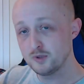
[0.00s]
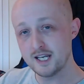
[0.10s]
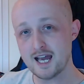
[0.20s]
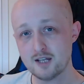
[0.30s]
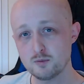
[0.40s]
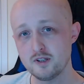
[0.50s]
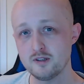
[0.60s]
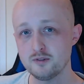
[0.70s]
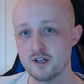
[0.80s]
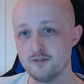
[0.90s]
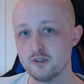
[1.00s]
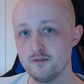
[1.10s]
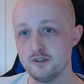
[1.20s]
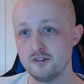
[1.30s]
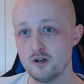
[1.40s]
add one of those covers over the
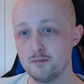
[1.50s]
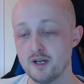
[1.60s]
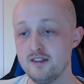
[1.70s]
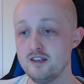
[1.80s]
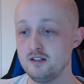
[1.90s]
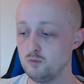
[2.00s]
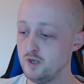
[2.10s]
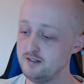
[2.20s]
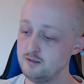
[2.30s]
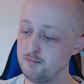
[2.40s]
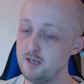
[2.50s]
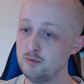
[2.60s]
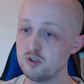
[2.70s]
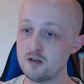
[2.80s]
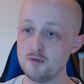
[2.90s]
top, and then when people
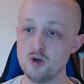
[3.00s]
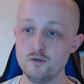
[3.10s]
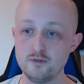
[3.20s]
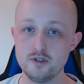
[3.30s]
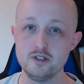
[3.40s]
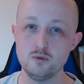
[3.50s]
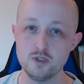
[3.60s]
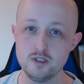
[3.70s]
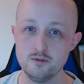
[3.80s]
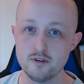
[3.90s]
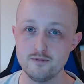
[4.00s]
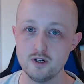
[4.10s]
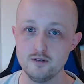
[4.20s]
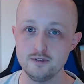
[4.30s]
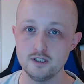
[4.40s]
come over and you want to use the
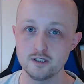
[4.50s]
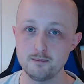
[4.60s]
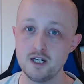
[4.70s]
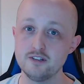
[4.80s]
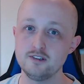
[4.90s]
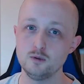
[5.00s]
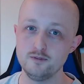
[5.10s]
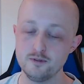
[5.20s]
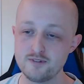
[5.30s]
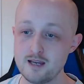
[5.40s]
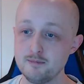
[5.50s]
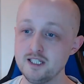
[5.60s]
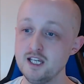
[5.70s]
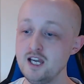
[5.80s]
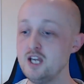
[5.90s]
Vive in like a party or with your family,
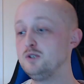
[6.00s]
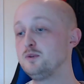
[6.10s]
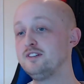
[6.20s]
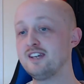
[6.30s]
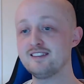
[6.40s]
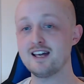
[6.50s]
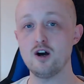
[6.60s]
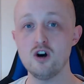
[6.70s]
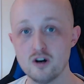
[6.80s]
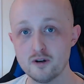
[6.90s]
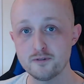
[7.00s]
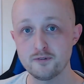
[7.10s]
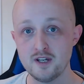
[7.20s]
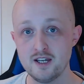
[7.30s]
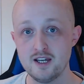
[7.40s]
you can take that off
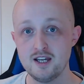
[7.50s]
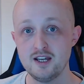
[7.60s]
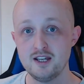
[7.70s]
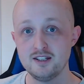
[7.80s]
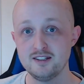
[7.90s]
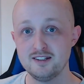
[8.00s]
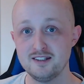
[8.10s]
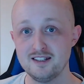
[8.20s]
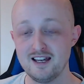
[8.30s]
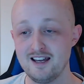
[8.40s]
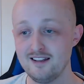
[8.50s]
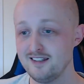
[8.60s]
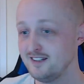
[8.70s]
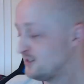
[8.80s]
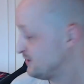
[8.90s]
and
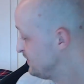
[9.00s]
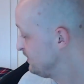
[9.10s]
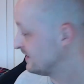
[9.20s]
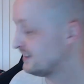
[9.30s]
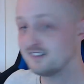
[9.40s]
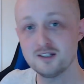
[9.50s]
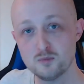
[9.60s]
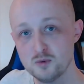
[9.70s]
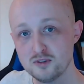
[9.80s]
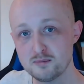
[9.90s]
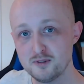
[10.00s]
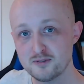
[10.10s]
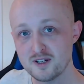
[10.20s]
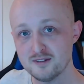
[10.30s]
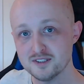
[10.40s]
then just use it as like the waterproof
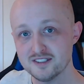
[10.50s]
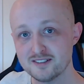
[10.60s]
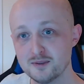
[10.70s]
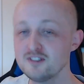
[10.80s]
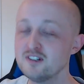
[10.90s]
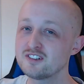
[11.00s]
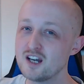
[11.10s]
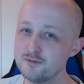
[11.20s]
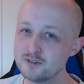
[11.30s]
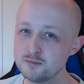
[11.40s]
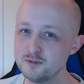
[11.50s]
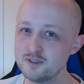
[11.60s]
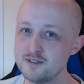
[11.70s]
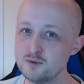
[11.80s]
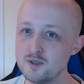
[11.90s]
cover. So it's not as comfortable for
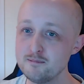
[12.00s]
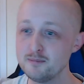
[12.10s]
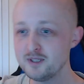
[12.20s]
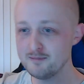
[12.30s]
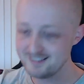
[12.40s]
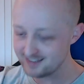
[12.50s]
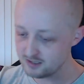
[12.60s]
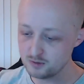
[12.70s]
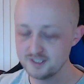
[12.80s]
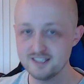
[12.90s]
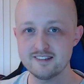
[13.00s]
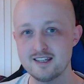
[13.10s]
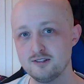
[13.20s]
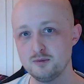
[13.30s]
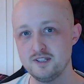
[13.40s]
everyone, but it means that no one gets that
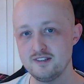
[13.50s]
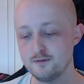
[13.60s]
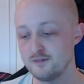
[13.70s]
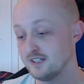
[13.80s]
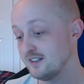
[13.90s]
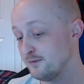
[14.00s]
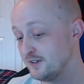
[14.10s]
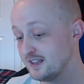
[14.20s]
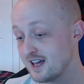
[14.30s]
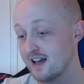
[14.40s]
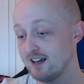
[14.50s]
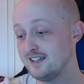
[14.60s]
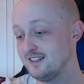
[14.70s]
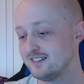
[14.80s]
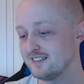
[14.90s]
sweaty effect. And I think that
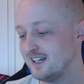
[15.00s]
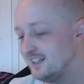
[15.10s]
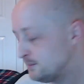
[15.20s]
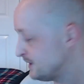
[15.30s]
is a little bit